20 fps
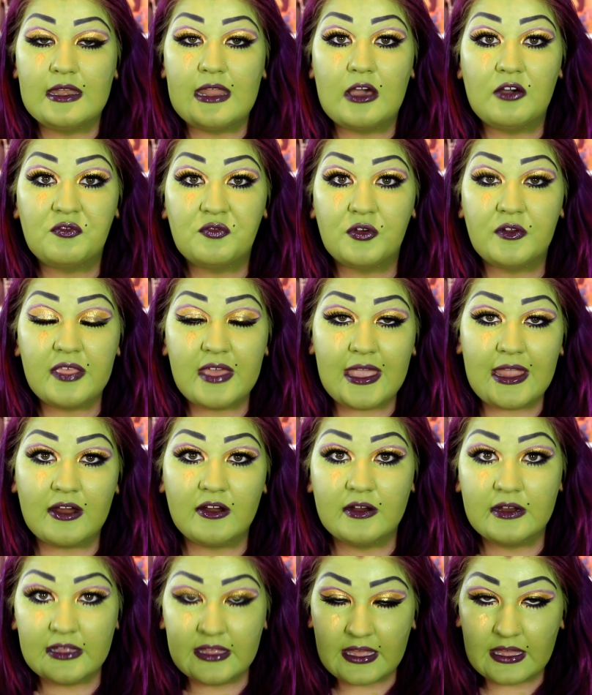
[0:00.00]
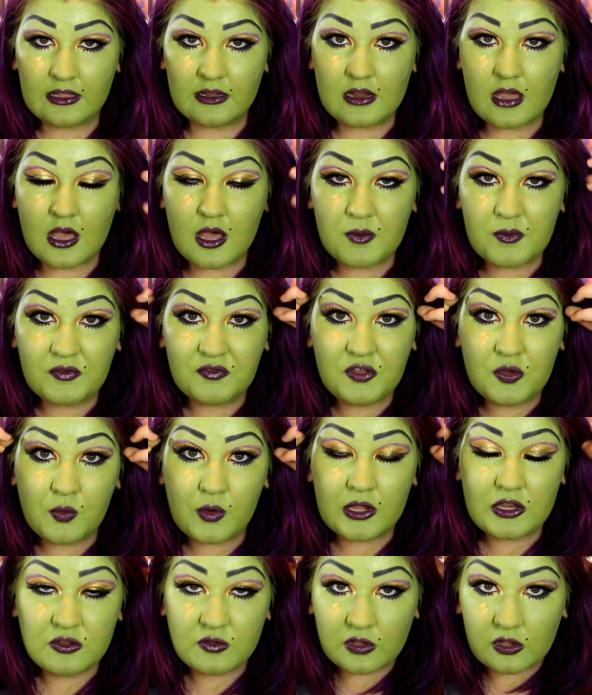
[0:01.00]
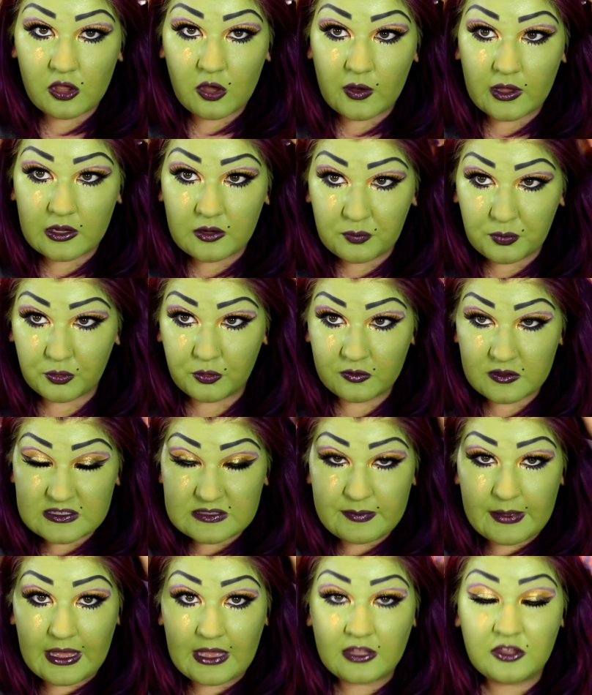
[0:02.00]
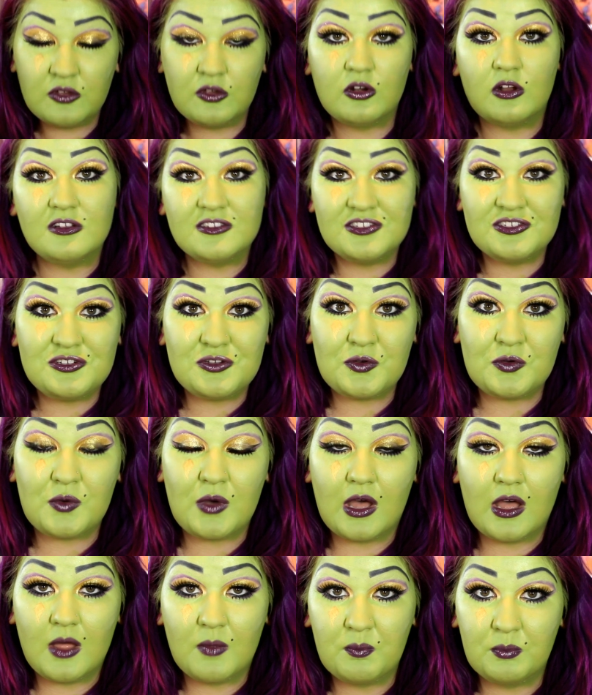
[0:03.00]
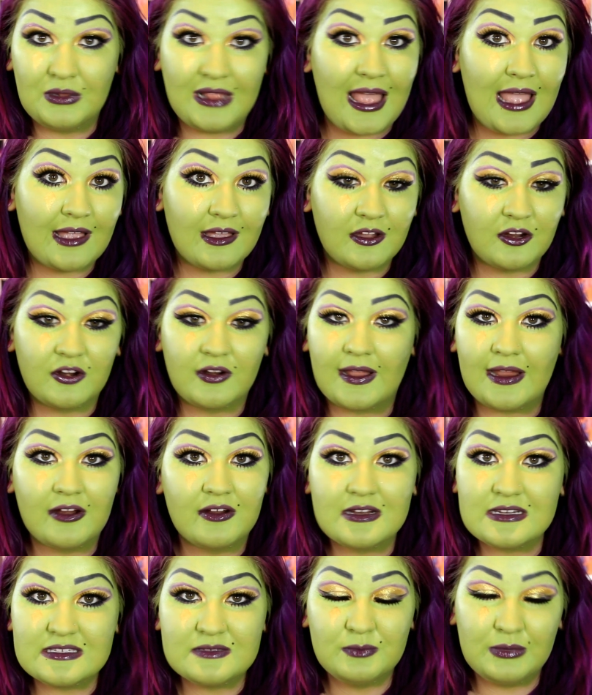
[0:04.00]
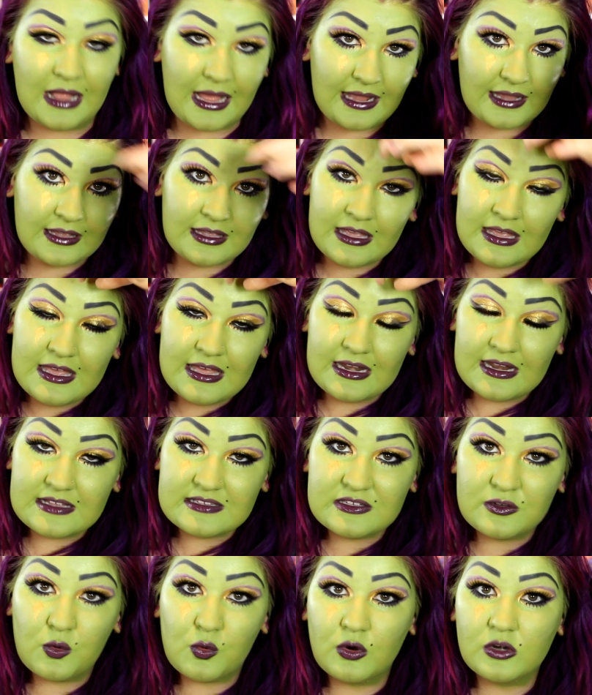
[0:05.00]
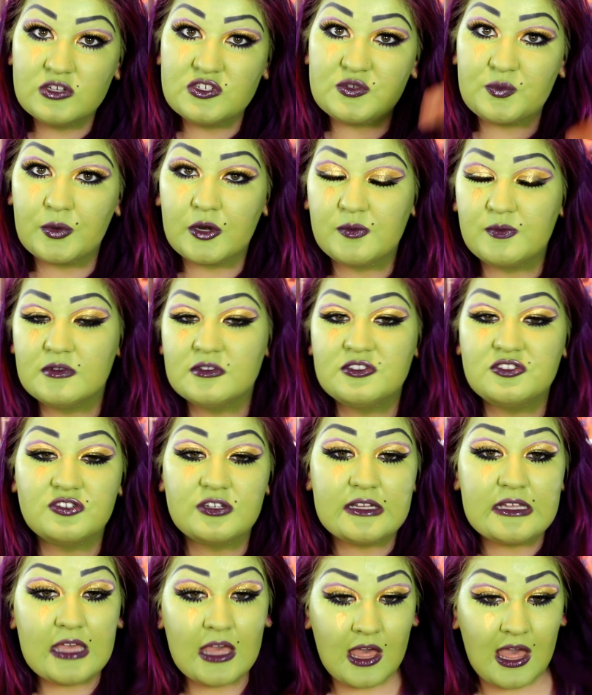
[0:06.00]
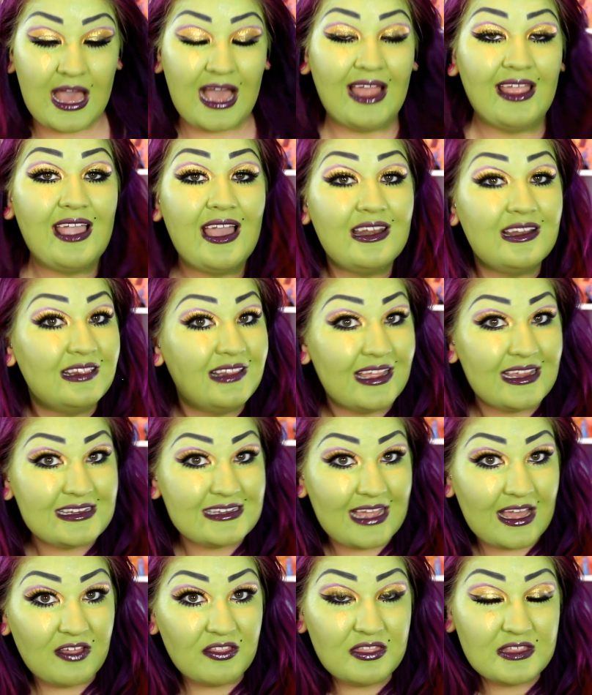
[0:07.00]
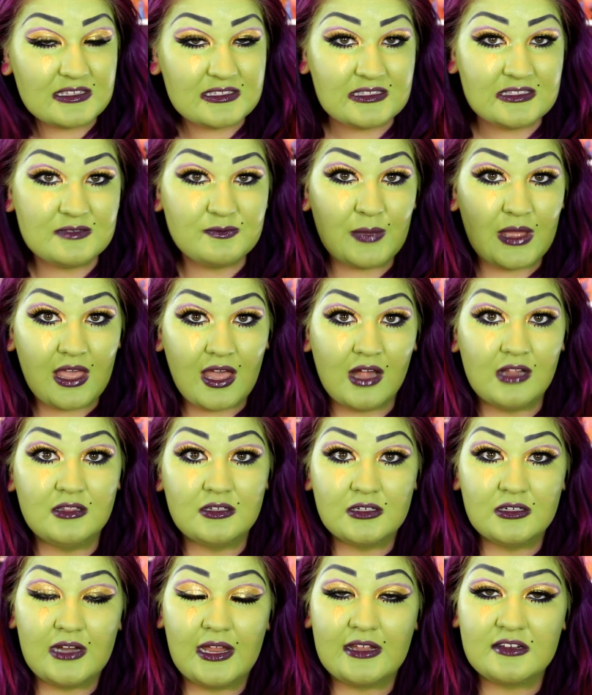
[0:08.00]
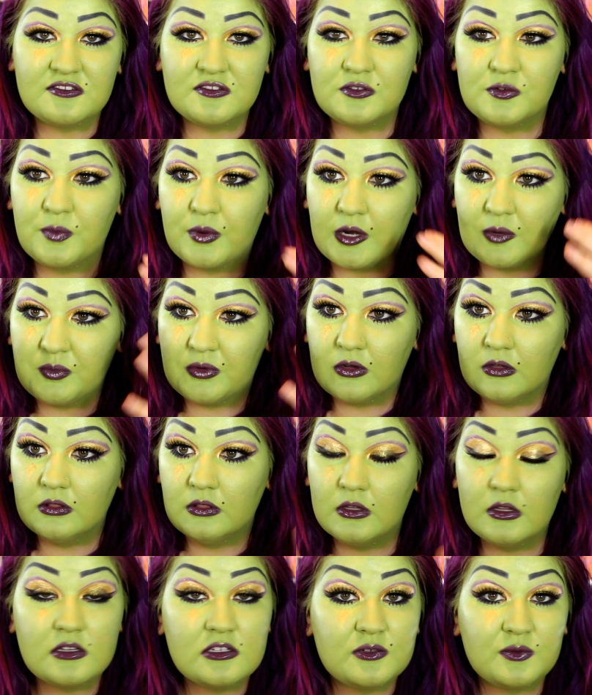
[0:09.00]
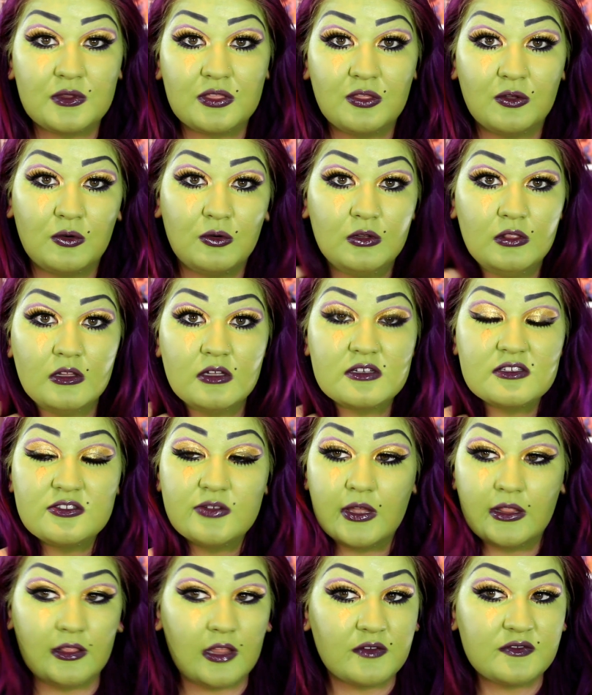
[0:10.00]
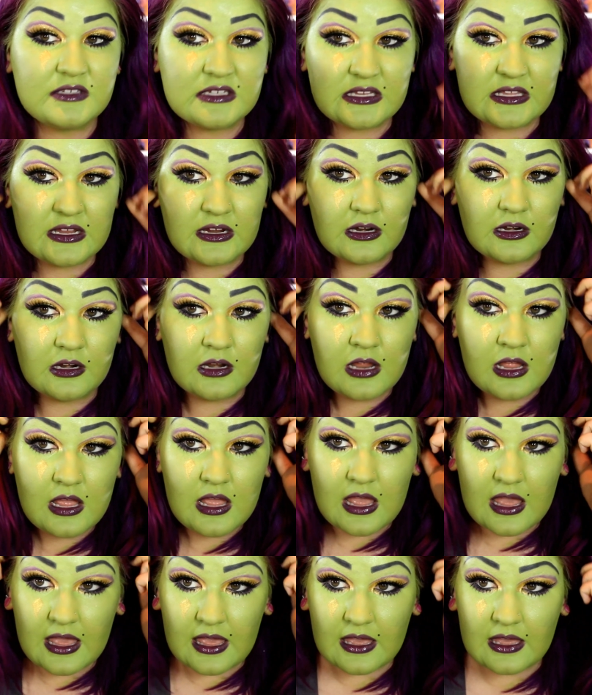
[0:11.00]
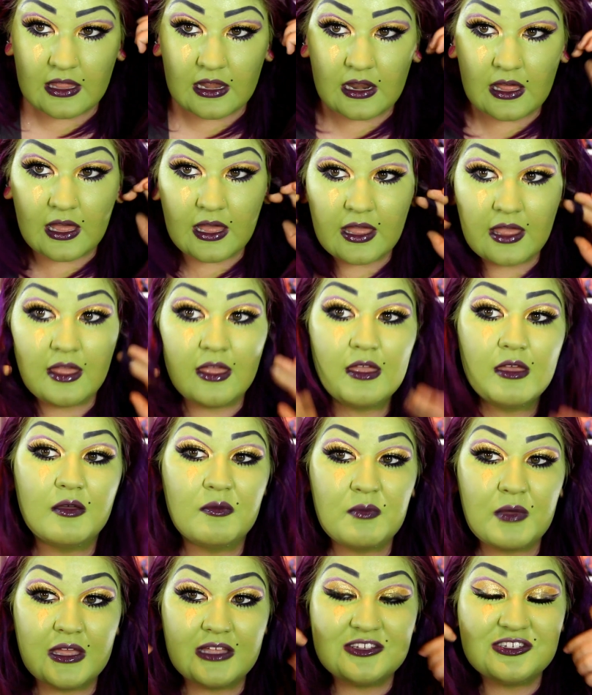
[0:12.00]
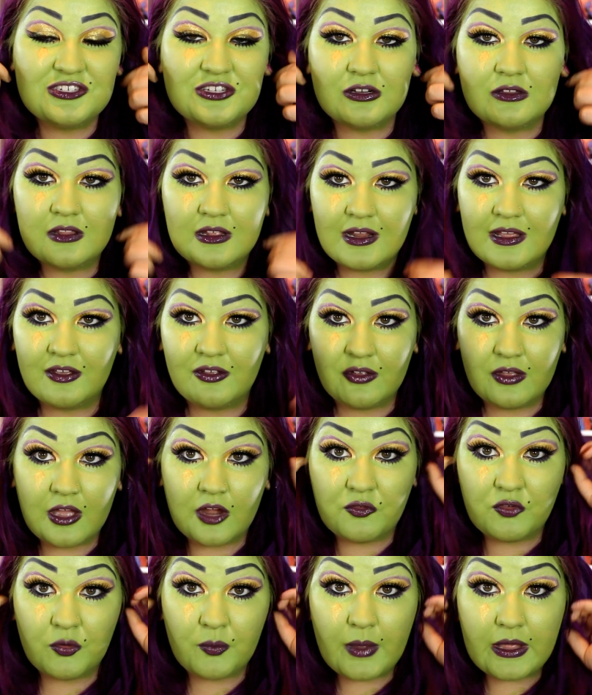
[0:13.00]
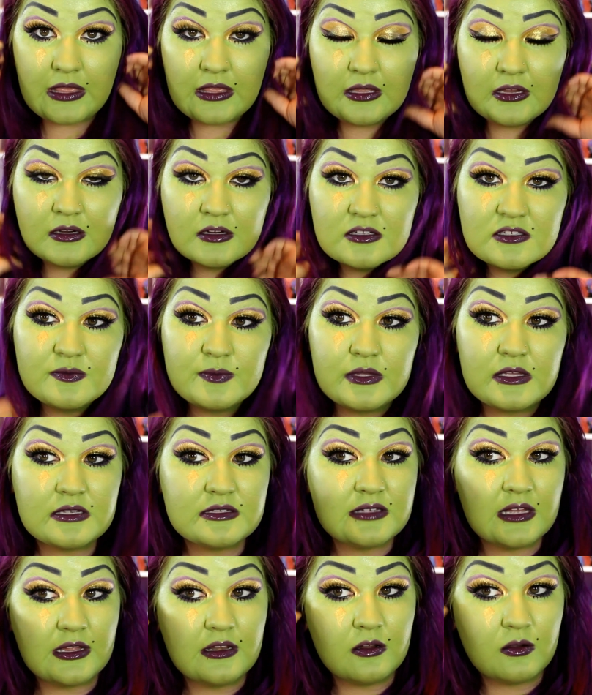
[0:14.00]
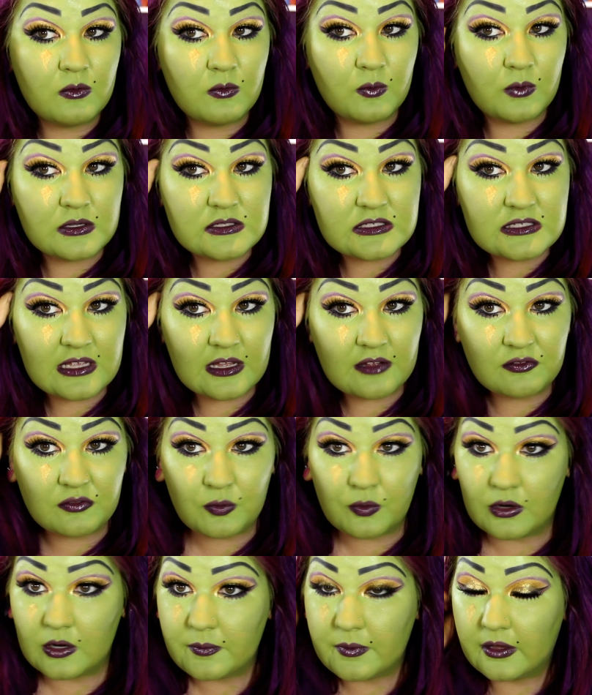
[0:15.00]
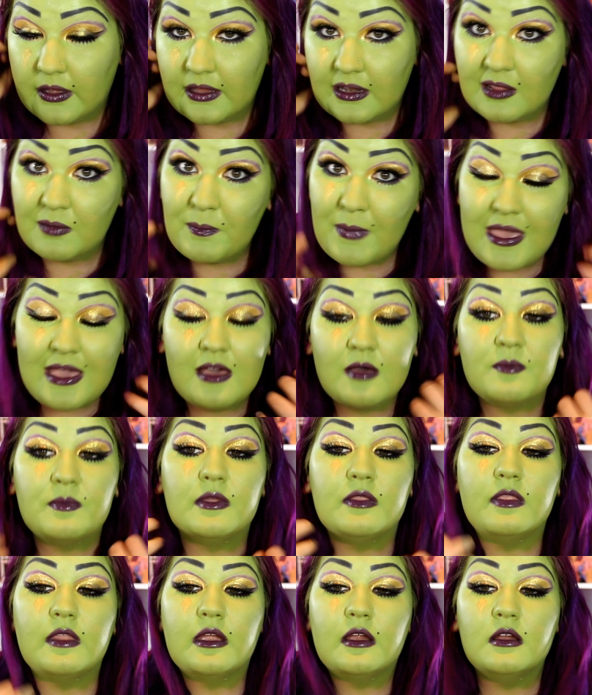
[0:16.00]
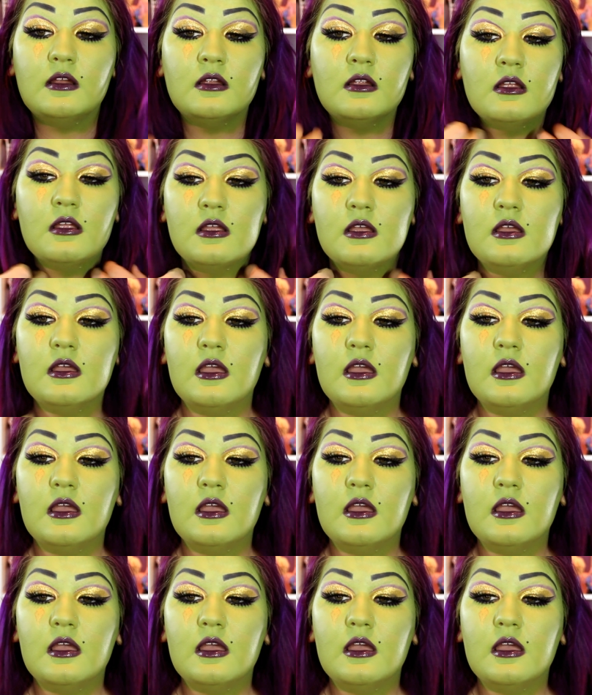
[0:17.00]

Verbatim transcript: Now for the hair again, um, if you want, you can go ahead and pull this back. You could also do um, black. Her hair is black has an orange and purple streak. I kind of liked how this, my color, actual purple, looked with the whole look, so I left it here. And I made sure that I could cover my ears because I don't want to have to worry about getting makeup in there.